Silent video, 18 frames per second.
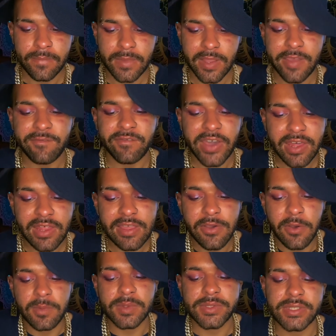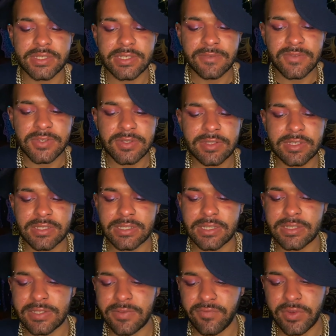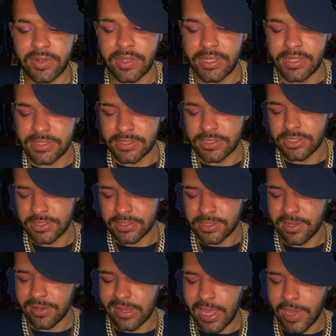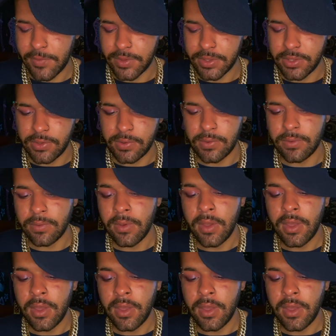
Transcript: It finally almost gives you the sense of release and just allowing you,